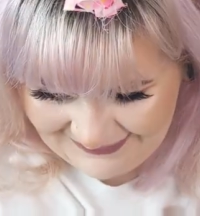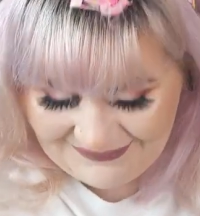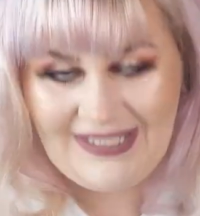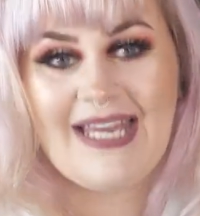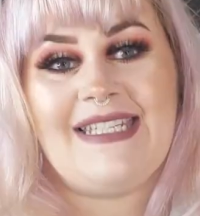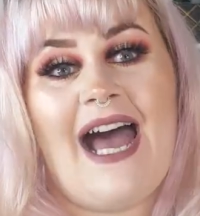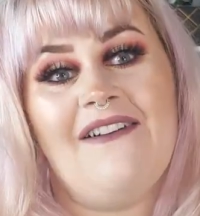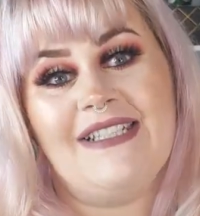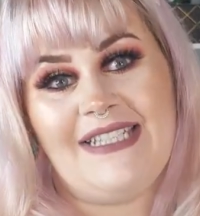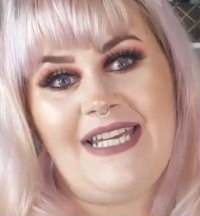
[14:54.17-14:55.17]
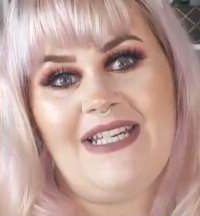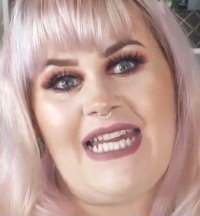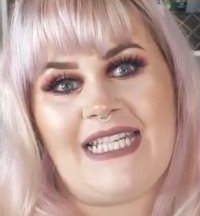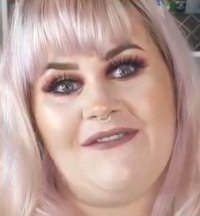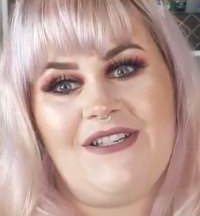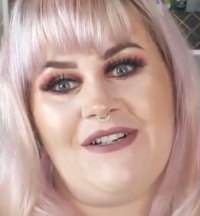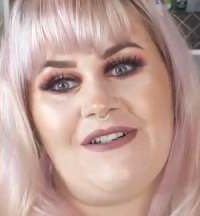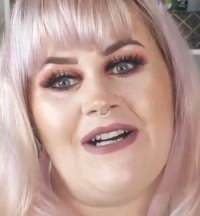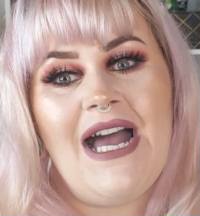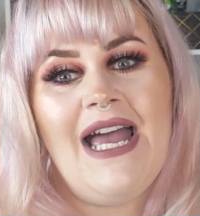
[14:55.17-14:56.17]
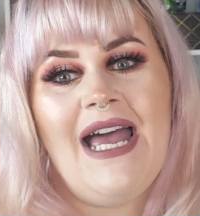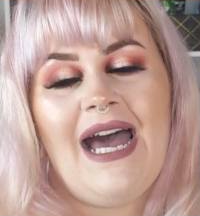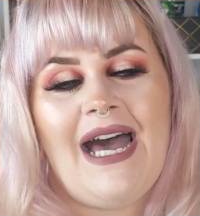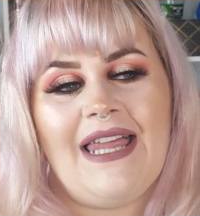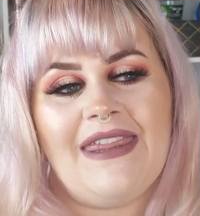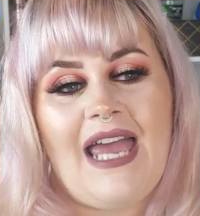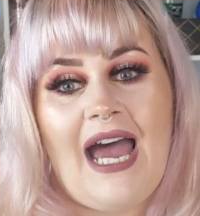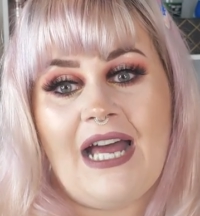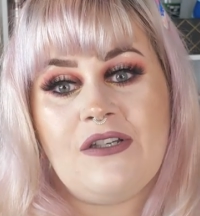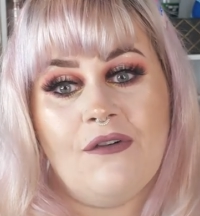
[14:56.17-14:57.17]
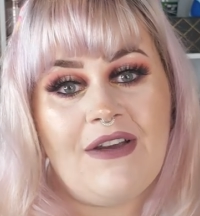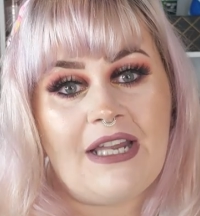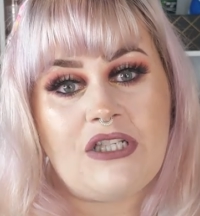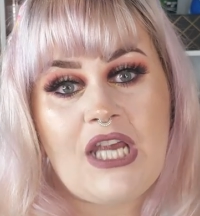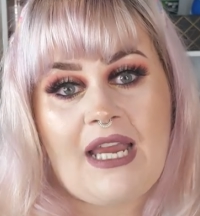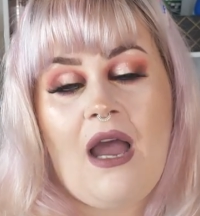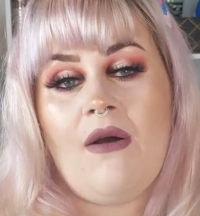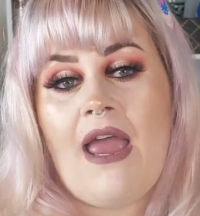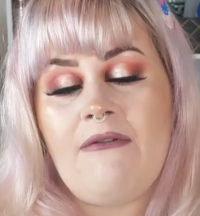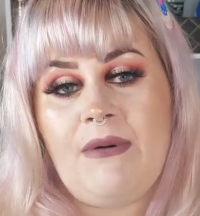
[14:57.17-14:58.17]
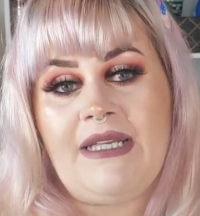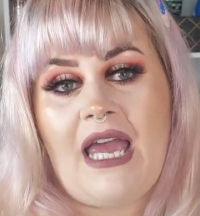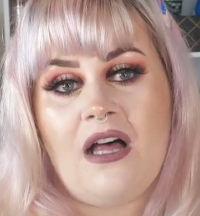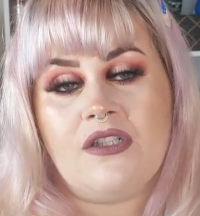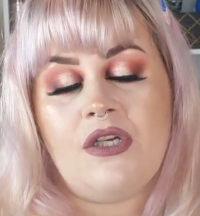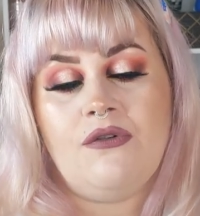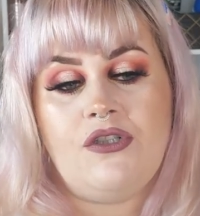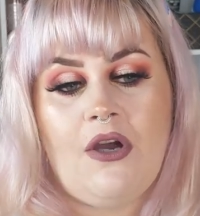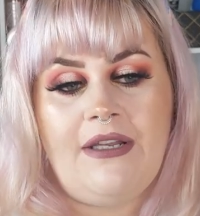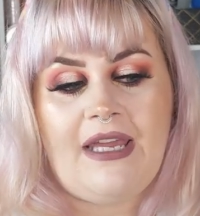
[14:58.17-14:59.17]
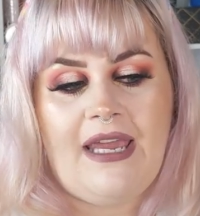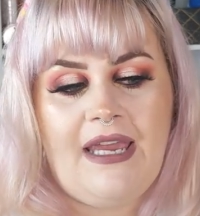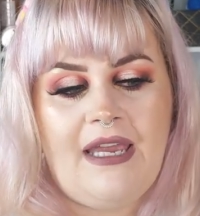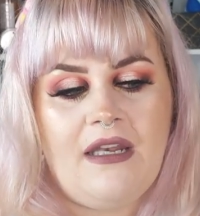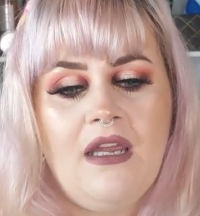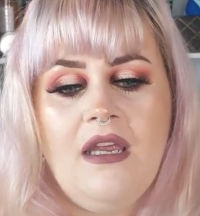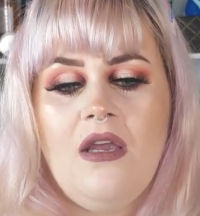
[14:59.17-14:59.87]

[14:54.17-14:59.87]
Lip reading: But yes, I will see you in the next video. And don't forget to check out everybody else who's joined in.